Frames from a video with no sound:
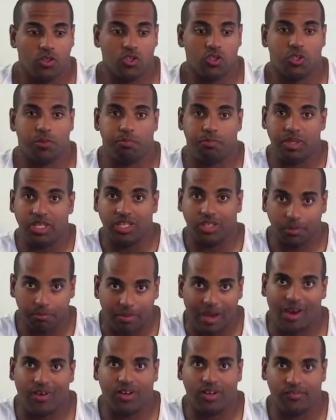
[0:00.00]
speak
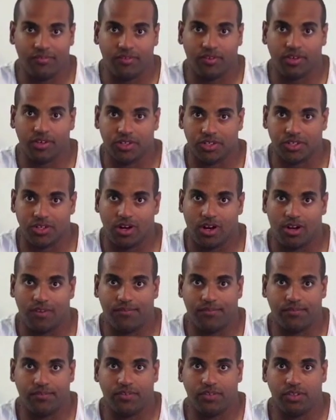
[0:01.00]
about it first
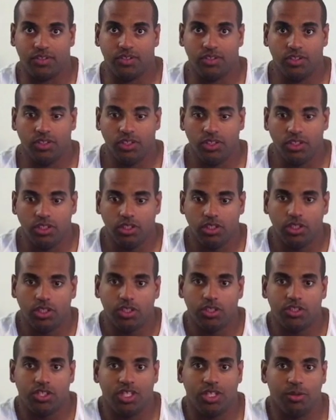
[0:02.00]
off.
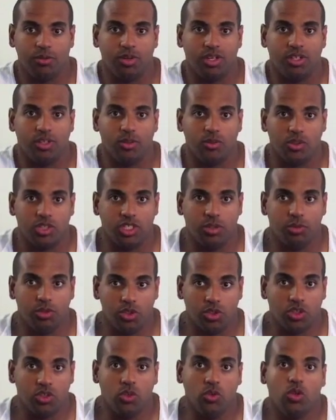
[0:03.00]
See what you
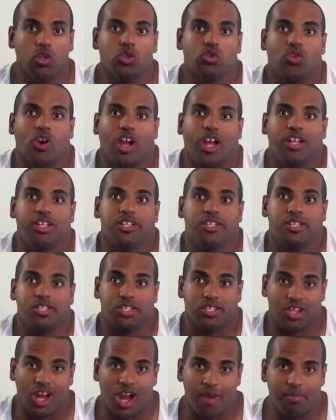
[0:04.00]
can do to try and
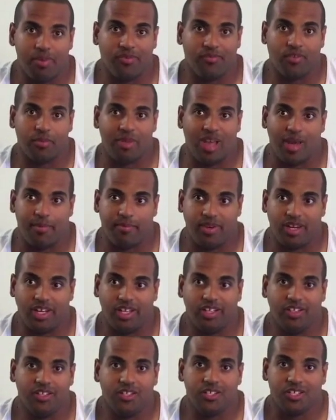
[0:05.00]
stop it from
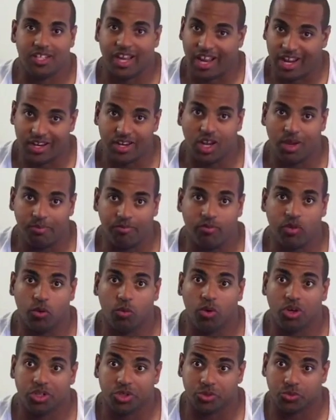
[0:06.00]
happening. Stand up for
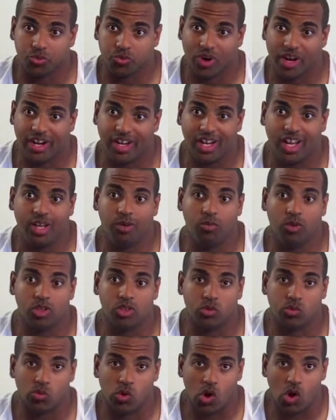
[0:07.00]
what's right and
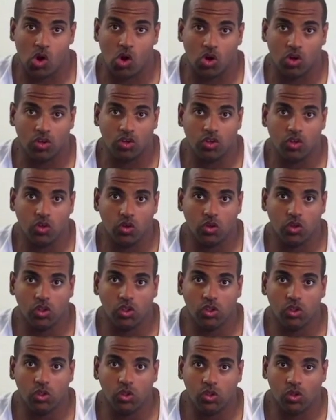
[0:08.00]
what's wrong.
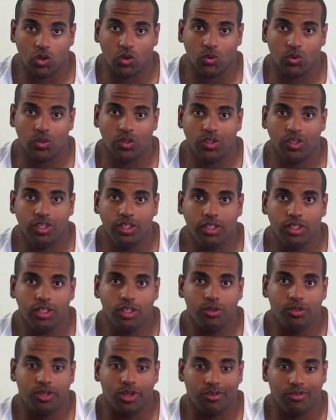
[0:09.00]
You
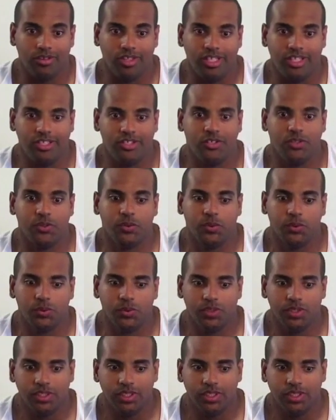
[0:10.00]
don't need to